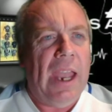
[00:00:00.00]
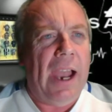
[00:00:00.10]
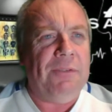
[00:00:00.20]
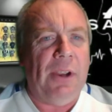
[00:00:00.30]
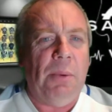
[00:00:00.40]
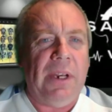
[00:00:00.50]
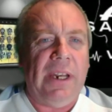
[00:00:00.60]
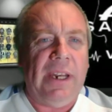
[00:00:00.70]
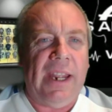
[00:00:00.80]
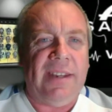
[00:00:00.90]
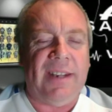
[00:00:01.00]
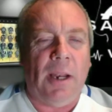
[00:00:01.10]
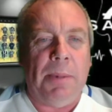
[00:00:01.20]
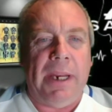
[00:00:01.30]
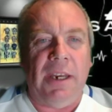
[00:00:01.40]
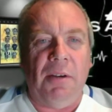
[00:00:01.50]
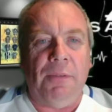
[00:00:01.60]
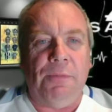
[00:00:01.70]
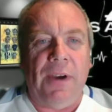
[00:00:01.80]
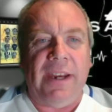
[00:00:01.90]
After winning against Albania
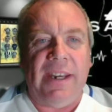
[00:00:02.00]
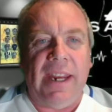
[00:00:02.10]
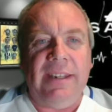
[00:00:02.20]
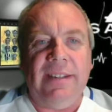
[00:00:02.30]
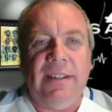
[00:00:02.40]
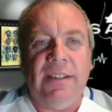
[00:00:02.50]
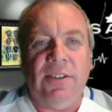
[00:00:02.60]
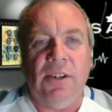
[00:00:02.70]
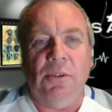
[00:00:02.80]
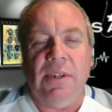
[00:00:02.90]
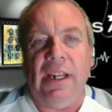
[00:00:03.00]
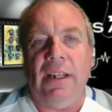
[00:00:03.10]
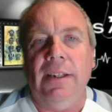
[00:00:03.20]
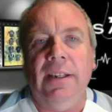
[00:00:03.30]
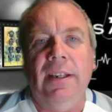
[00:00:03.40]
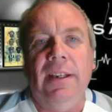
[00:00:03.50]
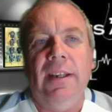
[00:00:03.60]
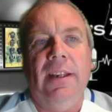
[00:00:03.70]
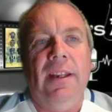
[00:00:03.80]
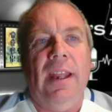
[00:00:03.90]
on Friday night, 2-0.
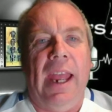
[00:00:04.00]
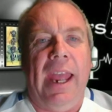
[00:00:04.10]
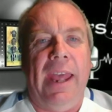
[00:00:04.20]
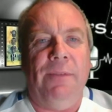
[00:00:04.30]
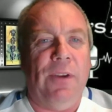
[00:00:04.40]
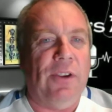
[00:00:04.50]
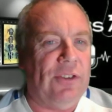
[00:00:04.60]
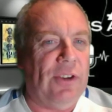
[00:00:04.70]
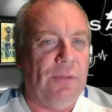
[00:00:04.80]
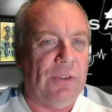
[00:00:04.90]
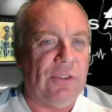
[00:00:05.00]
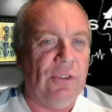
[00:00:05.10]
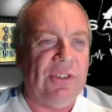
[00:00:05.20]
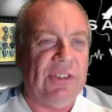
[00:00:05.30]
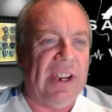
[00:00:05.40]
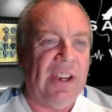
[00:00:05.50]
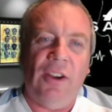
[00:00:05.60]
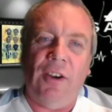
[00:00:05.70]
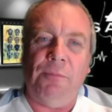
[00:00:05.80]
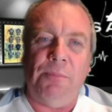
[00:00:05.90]
First half was good, second
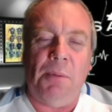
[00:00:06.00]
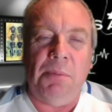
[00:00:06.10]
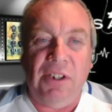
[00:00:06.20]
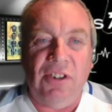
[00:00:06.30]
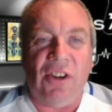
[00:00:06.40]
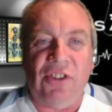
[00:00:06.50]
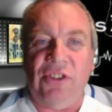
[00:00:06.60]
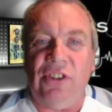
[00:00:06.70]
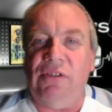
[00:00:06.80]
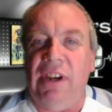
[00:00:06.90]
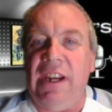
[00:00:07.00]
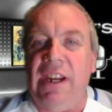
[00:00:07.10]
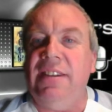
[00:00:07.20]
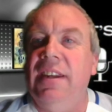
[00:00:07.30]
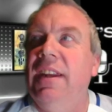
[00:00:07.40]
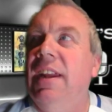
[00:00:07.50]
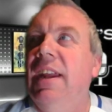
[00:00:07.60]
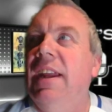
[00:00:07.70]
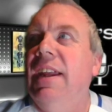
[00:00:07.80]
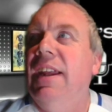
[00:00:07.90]
half probably not so great.
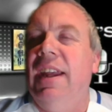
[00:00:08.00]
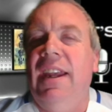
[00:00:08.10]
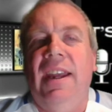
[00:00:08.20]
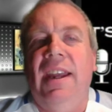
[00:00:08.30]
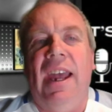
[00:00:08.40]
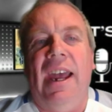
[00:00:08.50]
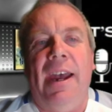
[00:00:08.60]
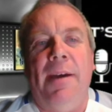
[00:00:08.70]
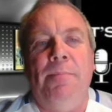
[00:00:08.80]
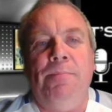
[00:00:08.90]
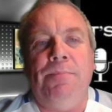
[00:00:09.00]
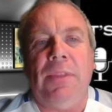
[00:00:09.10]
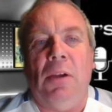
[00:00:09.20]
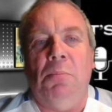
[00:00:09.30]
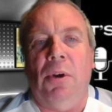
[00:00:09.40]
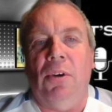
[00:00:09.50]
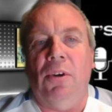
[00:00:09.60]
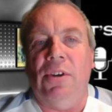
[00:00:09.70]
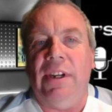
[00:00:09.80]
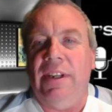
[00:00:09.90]
But
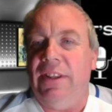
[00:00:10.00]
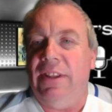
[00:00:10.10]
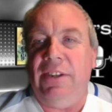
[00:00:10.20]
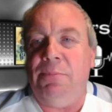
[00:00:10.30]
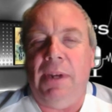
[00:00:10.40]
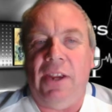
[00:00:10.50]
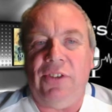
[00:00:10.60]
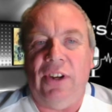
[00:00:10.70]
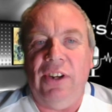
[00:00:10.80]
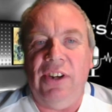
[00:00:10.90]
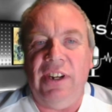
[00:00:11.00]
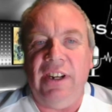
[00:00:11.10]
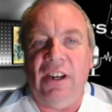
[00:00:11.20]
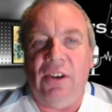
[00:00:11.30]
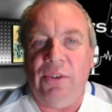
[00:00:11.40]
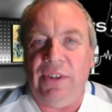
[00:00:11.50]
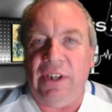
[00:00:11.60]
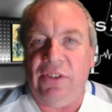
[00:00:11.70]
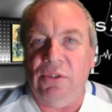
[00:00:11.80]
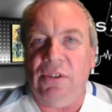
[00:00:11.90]
look, these players are learning a lot
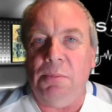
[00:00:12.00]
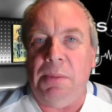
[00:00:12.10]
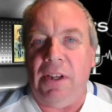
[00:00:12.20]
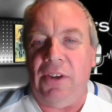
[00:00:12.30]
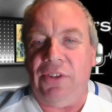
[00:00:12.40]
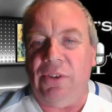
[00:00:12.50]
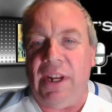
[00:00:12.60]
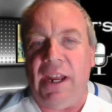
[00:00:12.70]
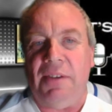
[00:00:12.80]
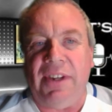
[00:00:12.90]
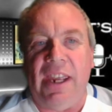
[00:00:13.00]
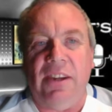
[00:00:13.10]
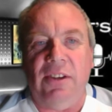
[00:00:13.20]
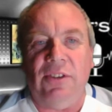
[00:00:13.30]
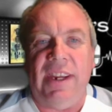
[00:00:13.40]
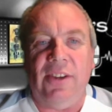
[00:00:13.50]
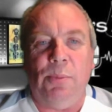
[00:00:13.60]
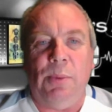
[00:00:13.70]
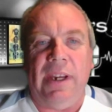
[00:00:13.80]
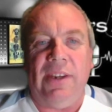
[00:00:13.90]
under Tuchel because they're going to have to get used to
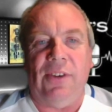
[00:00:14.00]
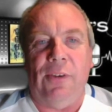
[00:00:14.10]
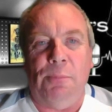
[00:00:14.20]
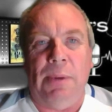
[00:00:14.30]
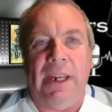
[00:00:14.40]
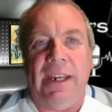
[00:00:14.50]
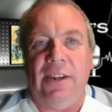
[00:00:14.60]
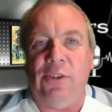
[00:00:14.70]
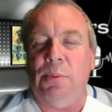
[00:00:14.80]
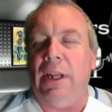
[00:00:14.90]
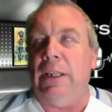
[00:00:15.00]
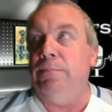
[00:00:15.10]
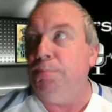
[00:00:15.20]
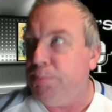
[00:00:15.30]
his ways of playing as well.